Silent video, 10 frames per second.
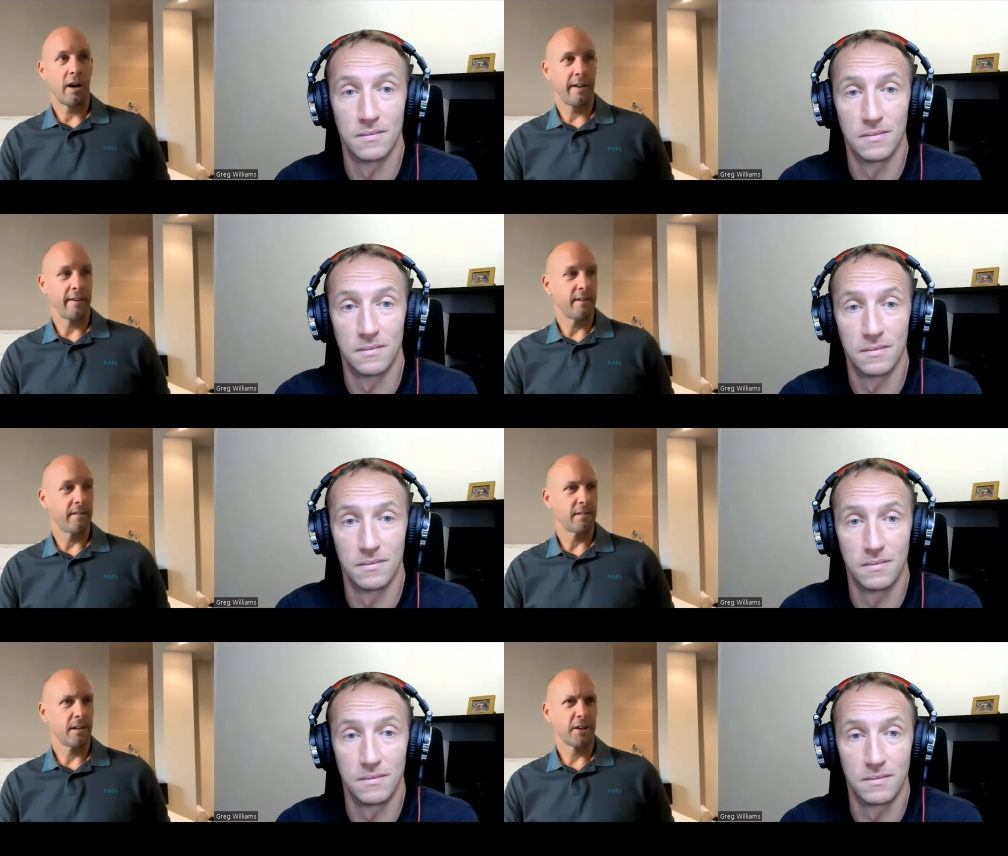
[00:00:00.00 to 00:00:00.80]

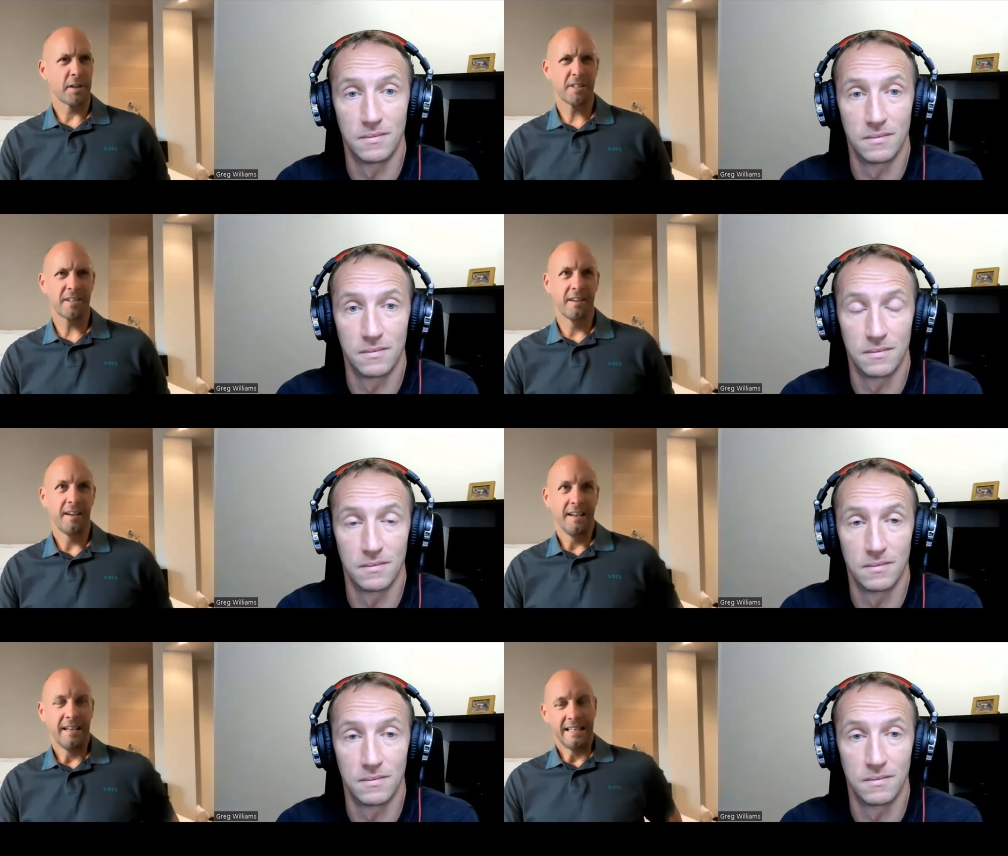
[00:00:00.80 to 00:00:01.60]
Speaker 1: Um, I got up to
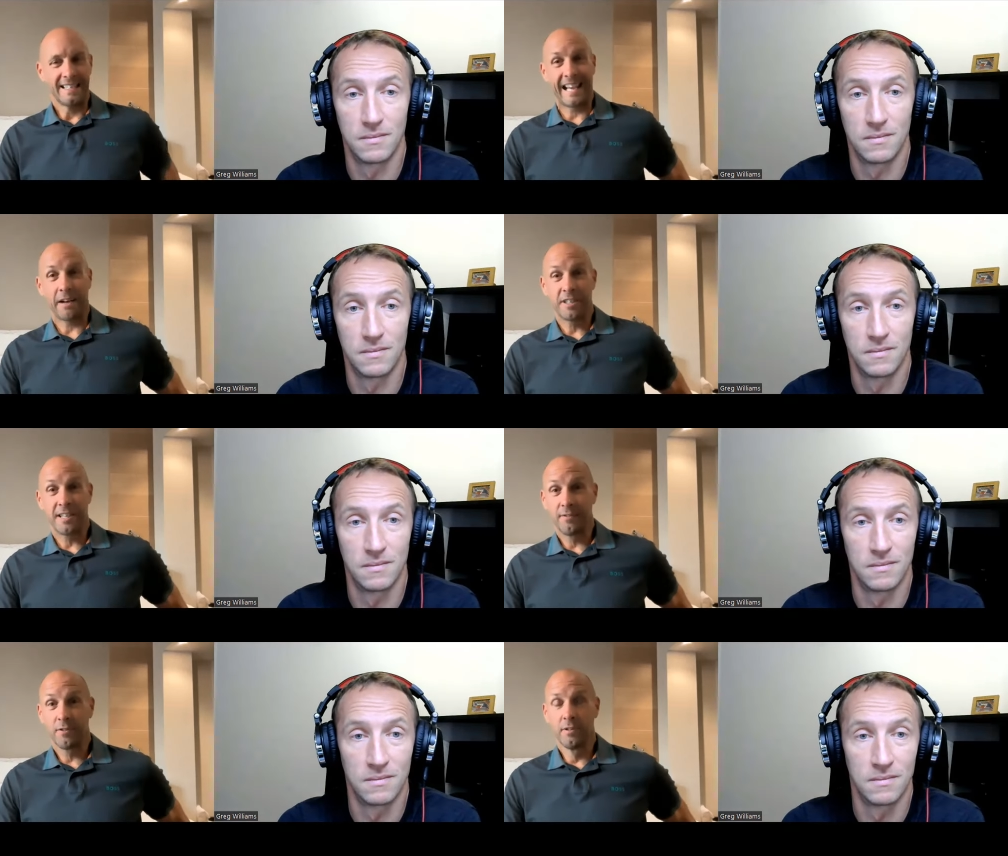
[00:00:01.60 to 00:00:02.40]
county
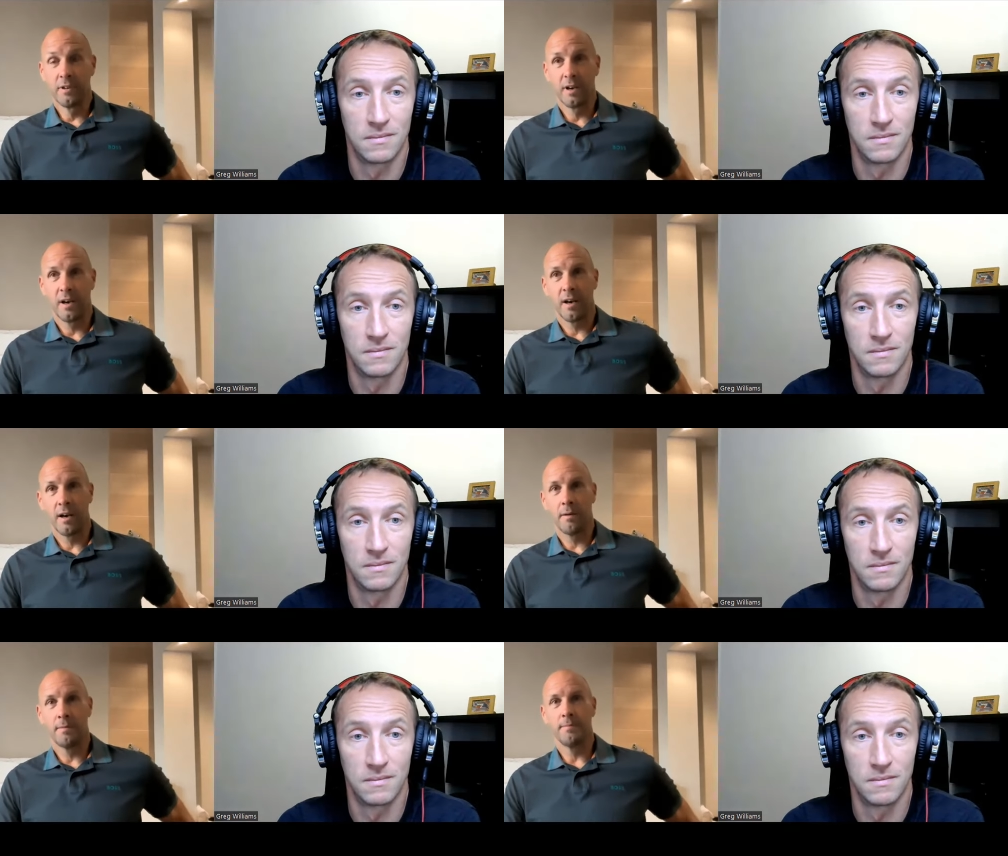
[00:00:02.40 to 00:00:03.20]
level,
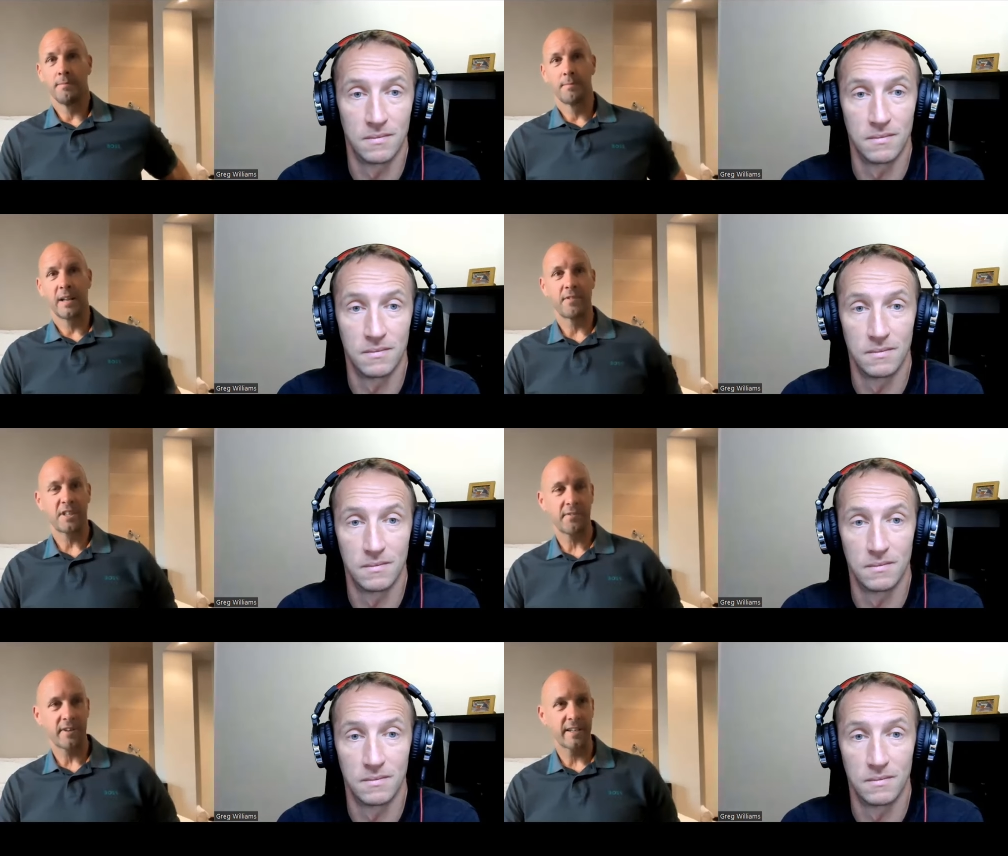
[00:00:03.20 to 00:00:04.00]
um, playing for
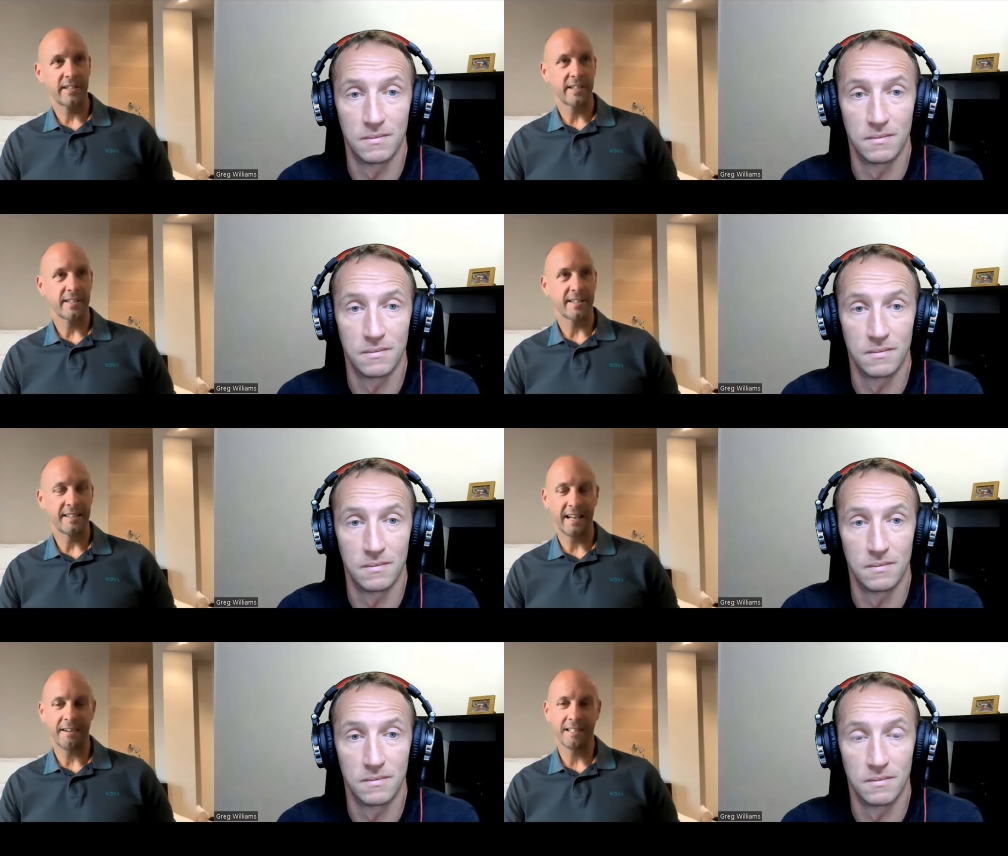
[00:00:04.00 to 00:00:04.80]
Suffolk and Essex in
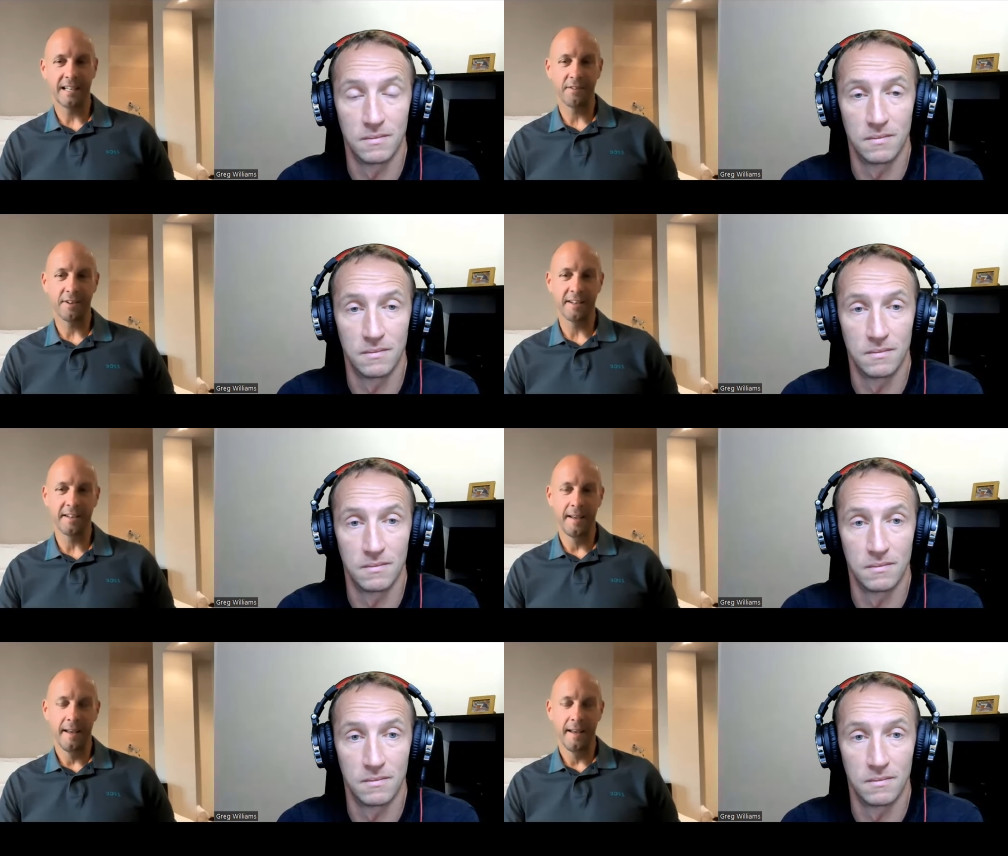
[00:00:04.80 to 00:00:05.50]
county level, and